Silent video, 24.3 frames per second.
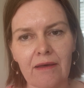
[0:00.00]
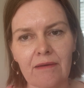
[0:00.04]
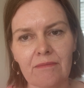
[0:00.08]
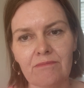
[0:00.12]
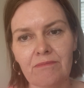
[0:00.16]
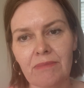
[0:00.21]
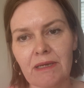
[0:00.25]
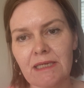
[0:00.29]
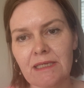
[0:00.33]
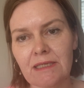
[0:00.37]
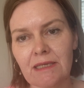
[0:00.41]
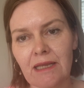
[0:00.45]

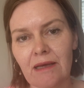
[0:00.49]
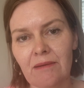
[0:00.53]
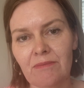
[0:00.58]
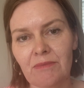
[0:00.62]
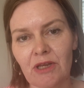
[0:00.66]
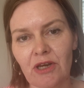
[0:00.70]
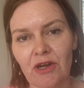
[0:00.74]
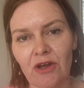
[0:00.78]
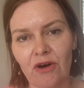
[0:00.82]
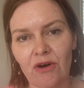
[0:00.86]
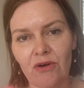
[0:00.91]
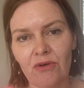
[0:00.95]
Please let me
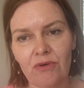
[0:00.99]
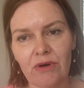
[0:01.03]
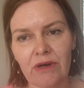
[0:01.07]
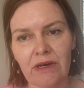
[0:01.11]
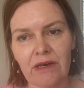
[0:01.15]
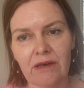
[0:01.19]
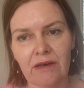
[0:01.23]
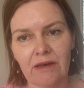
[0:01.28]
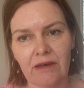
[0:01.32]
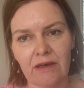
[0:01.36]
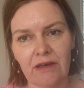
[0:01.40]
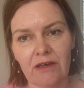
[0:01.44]
know
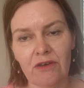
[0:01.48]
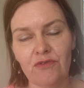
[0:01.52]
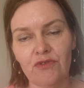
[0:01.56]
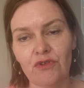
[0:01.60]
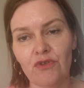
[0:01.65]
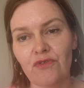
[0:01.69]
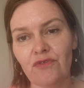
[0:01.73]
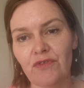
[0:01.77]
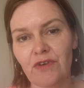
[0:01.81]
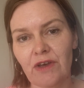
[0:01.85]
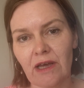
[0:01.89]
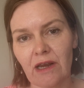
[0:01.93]
if you
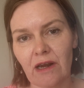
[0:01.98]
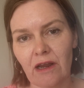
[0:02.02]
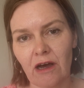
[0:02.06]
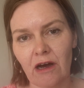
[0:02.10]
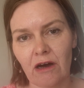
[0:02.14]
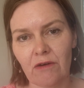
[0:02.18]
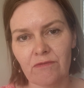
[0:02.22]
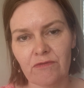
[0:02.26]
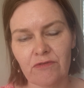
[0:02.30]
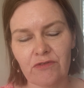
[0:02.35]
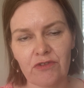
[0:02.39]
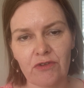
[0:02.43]
feel
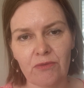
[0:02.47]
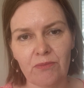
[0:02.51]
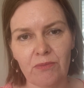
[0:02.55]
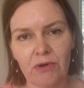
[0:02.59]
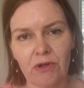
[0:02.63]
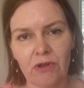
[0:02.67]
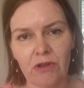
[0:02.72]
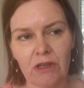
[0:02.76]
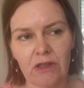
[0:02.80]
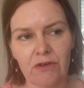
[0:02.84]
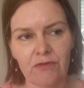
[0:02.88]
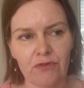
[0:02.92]

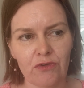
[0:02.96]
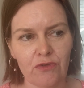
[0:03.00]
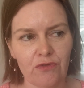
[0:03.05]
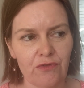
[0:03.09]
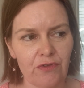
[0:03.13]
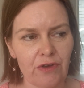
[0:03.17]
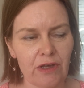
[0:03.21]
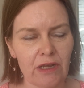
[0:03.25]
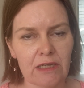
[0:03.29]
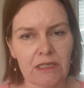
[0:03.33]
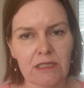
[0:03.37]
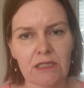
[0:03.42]
comfortable, if you
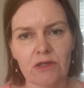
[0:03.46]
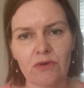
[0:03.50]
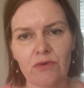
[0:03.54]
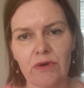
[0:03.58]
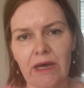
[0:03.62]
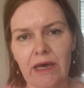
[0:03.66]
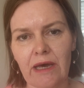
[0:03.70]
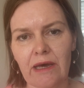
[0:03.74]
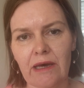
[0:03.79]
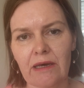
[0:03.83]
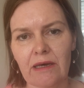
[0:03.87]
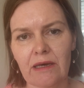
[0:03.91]
feel it's
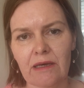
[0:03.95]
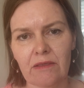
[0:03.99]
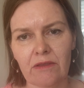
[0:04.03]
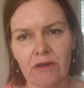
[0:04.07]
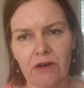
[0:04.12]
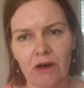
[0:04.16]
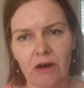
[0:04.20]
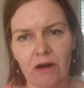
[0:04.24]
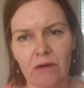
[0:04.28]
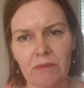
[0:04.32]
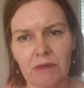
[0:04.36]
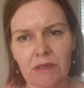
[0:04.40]
okay in the
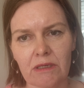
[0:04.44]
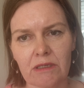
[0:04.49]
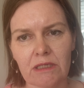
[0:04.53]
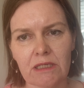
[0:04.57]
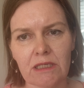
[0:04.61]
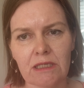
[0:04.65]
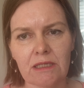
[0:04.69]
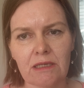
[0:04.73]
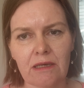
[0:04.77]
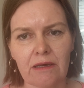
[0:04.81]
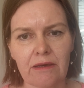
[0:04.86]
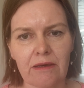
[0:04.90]

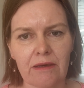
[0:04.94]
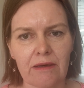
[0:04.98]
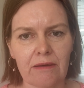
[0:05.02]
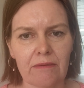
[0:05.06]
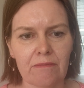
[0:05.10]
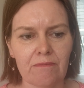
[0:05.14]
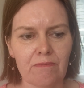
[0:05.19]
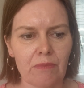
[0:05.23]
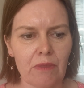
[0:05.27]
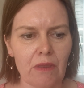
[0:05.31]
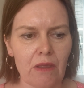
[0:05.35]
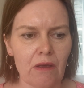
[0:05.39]
comments.
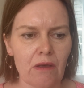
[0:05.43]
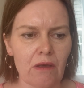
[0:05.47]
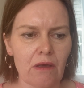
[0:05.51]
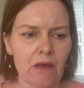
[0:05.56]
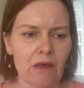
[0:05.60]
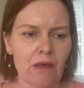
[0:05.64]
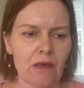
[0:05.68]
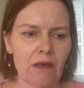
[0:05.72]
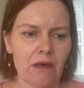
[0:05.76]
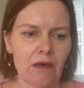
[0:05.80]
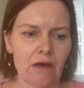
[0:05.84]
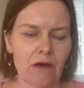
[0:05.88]

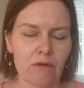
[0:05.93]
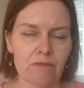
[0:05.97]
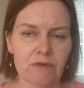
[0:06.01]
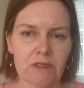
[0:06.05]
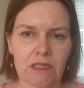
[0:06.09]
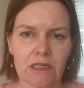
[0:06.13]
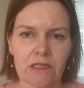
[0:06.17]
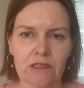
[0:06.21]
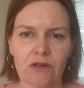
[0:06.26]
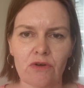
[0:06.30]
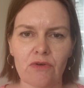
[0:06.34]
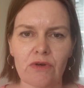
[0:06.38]

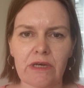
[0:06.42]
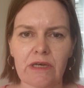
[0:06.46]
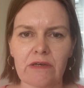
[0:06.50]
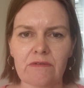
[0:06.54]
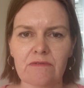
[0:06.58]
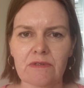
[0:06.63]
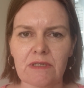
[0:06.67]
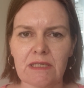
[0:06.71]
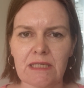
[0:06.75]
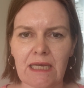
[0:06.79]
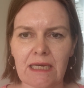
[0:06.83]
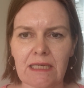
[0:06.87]
Obviously don't give
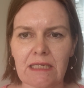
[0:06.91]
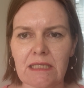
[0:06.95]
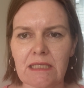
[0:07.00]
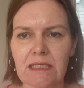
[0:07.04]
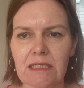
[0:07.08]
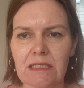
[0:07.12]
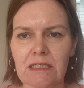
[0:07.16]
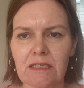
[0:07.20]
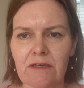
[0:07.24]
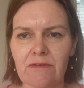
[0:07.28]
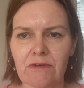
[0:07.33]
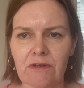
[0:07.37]

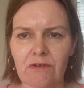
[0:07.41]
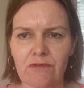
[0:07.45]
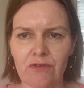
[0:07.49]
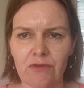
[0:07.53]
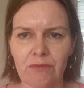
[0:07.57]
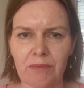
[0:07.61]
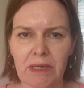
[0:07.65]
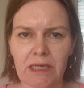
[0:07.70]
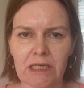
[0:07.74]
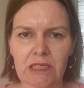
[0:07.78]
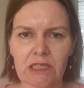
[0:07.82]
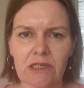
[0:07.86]
sensitive
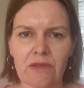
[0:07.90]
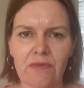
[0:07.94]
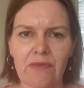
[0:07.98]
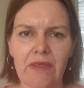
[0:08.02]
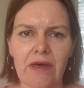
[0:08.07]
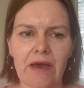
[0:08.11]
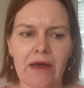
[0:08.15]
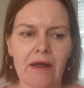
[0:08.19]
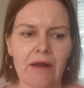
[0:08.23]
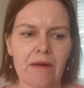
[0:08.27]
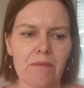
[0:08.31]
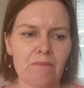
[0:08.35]
information
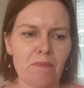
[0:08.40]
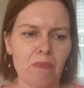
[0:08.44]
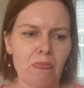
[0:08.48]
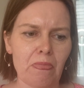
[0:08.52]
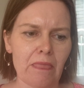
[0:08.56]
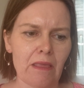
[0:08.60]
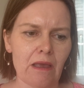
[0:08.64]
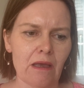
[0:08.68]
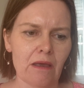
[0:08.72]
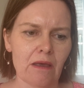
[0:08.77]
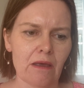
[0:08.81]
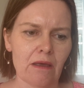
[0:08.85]
there,
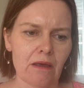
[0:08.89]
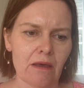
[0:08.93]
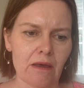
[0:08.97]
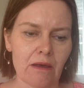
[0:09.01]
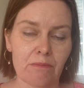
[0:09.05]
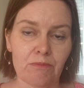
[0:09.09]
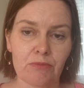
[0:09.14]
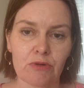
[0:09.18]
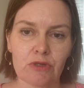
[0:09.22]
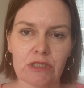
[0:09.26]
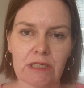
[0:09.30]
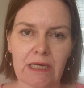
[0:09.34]

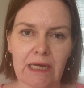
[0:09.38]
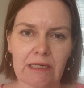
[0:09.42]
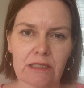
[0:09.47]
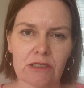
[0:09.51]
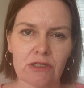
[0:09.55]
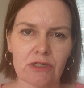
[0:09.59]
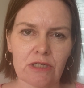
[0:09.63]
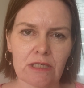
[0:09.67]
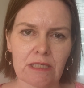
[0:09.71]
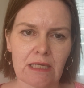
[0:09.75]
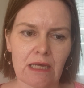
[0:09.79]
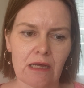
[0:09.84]
protect
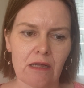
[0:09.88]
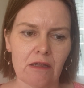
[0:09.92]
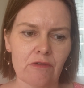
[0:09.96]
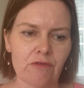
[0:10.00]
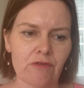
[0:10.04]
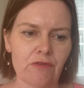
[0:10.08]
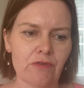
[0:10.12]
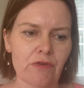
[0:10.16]
yourself,